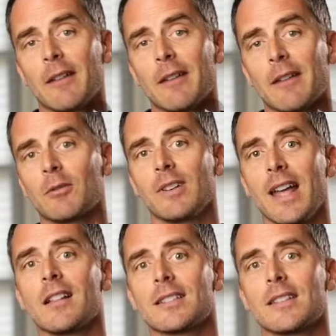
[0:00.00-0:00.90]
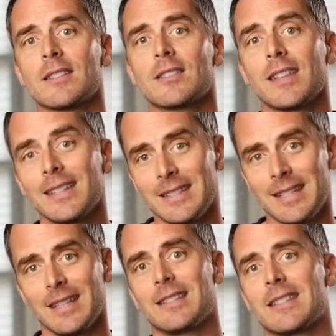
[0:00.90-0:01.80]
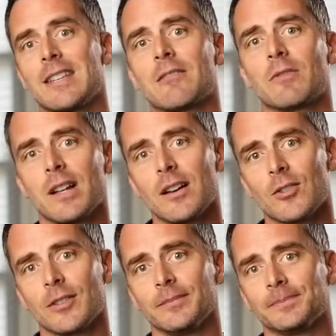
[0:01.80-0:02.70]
After analysis, they did see a reduction.